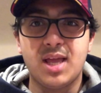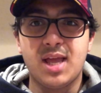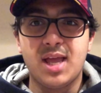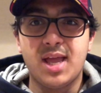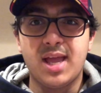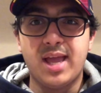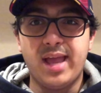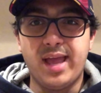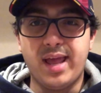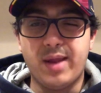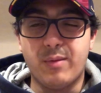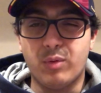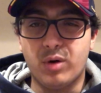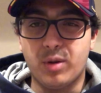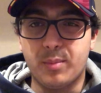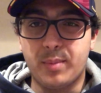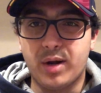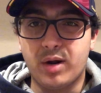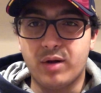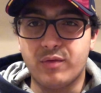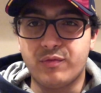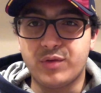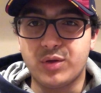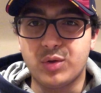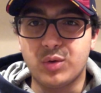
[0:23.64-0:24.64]
and we're about a
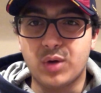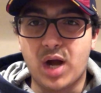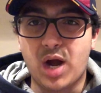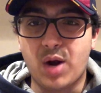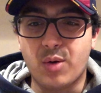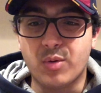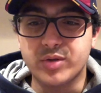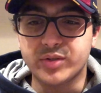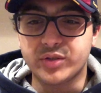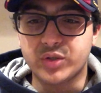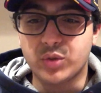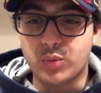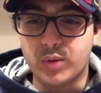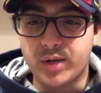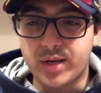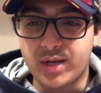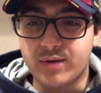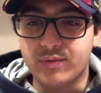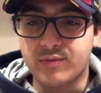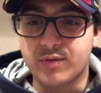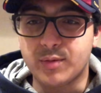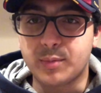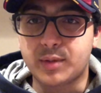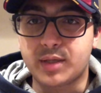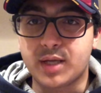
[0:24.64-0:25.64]
few hours away
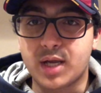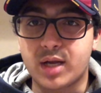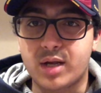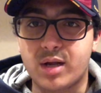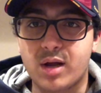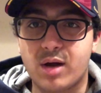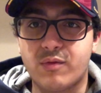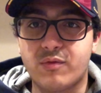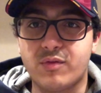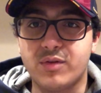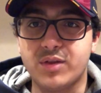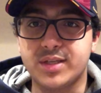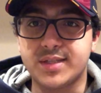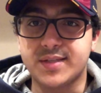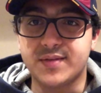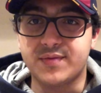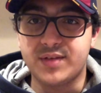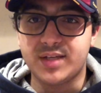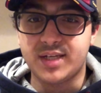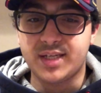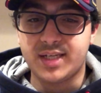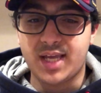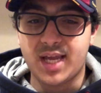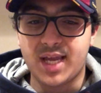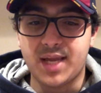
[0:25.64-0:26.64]
from kickoff for the Sevilla
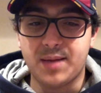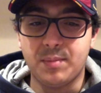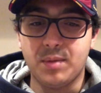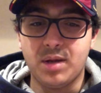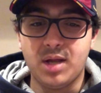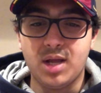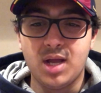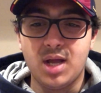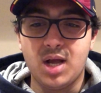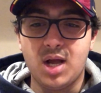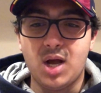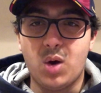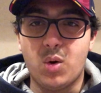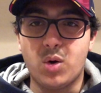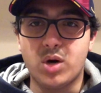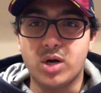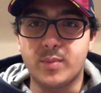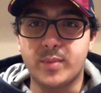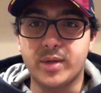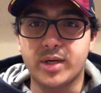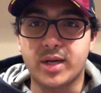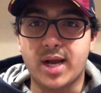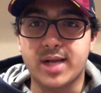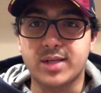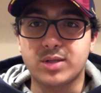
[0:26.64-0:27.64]
game. I want to
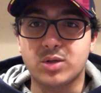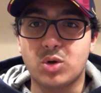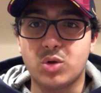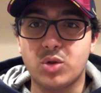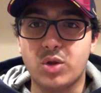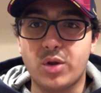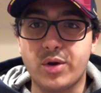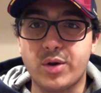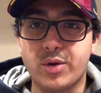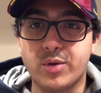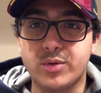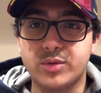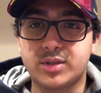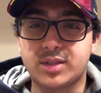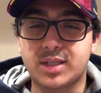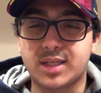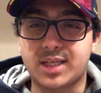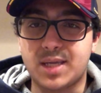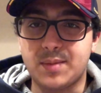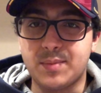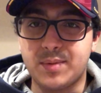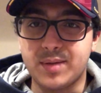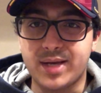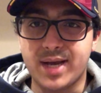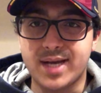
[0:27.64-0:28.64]
bring you guys all the news to
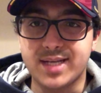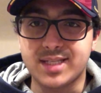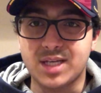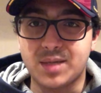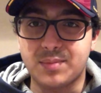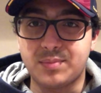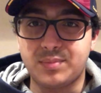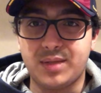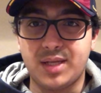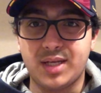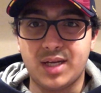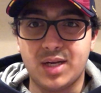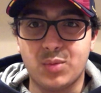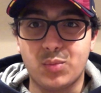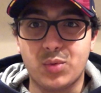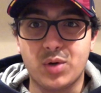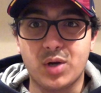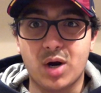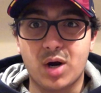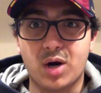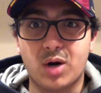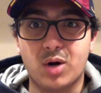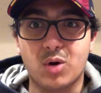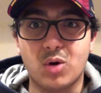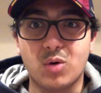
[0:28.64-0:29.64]
keep you guys updated. We
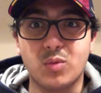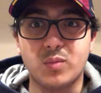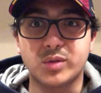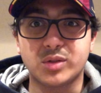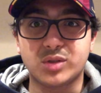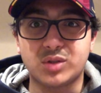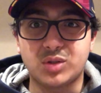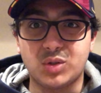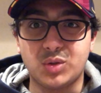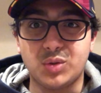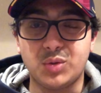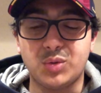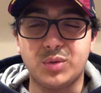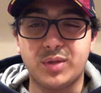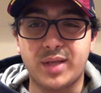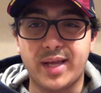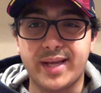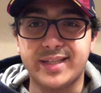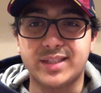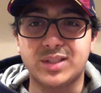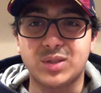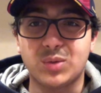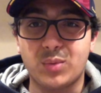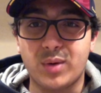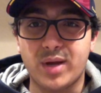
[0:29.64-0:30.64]
are almost 2 days
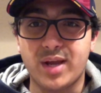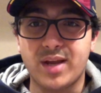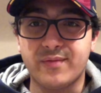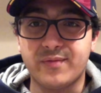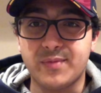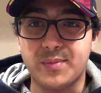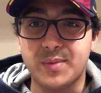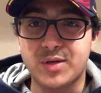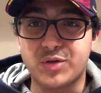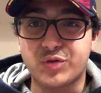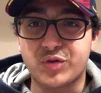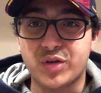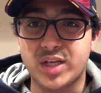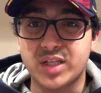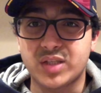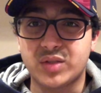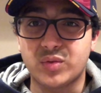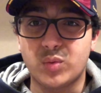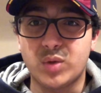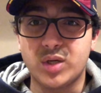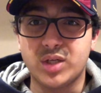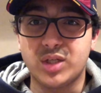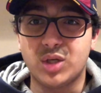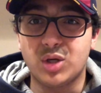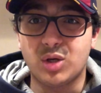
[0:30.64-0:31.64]
away from the transfer
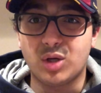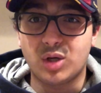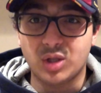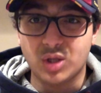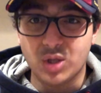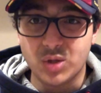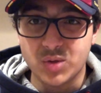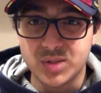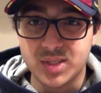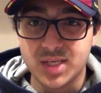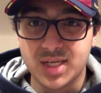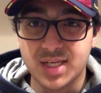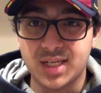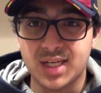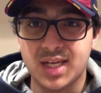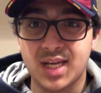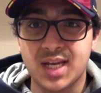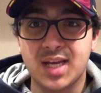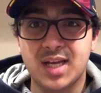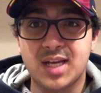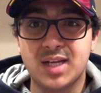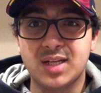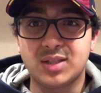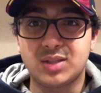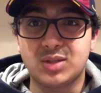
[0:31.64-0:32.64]
window closing.
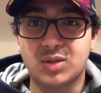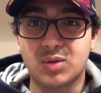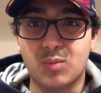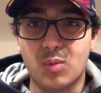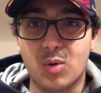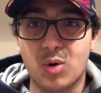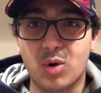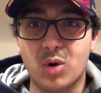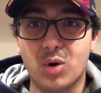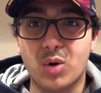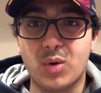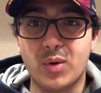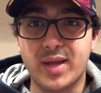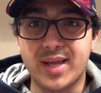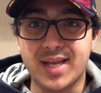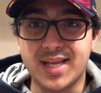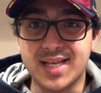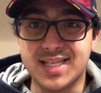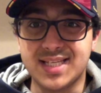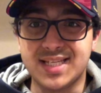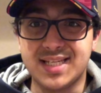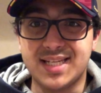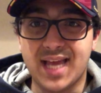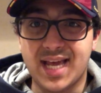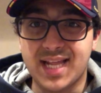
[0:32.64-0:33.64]
Tomorrow is
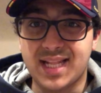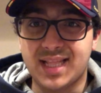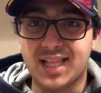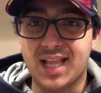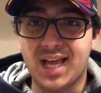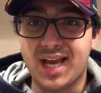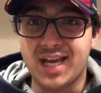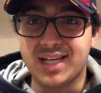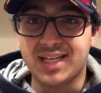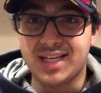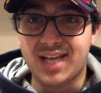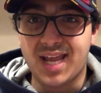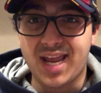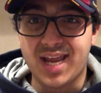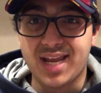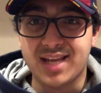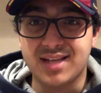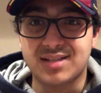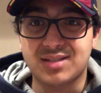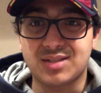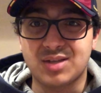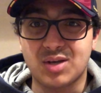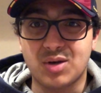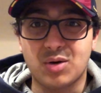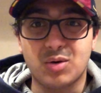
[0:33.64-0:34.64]
deadline day,
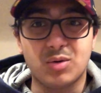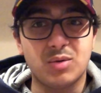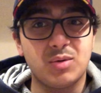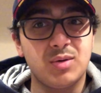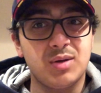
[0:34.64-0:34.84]
so